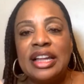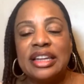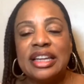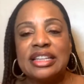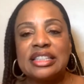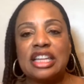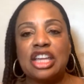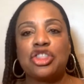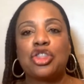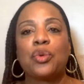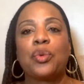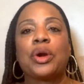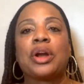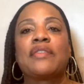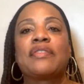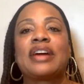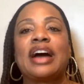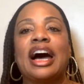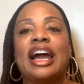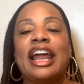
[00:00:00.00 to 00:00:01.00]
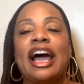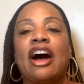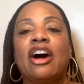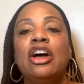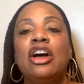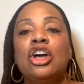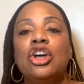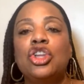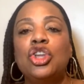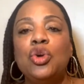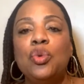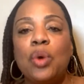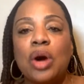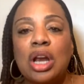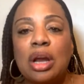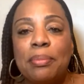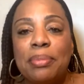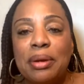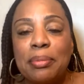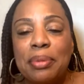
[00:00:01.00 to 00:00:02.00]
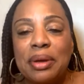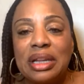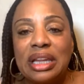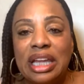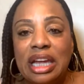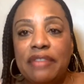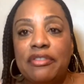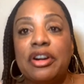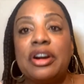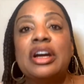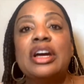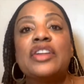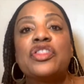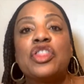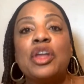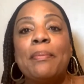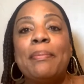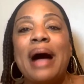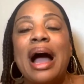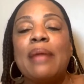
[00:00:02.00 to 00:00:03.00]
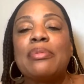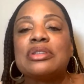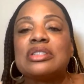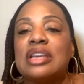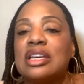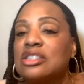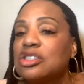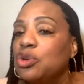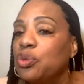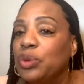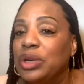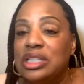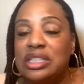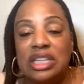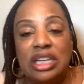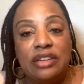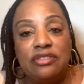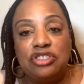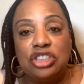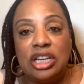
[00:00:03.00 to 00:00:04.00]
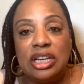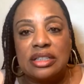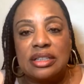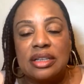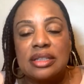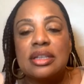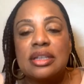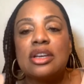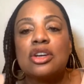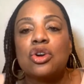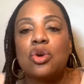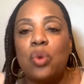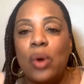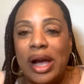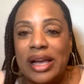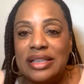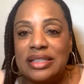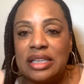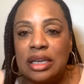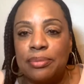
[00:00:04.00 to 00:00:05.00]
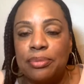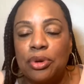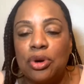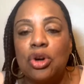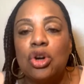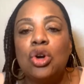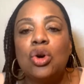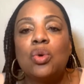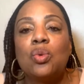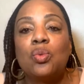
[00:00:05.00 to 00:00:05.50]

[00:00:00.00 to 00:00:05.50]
Let's get the word of God out. You want to be a believer? The Bible says to receive Jesus. Quite simple.